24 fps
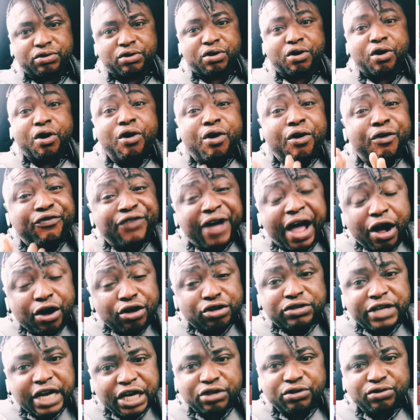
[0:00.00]
or over
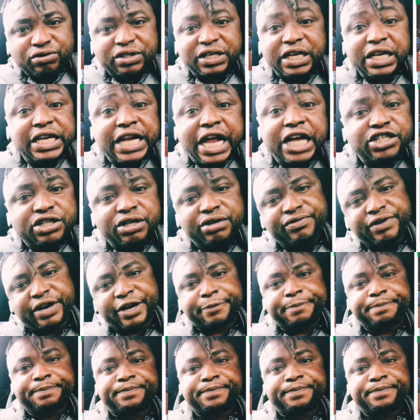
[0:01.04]
100 youths in Nigeria,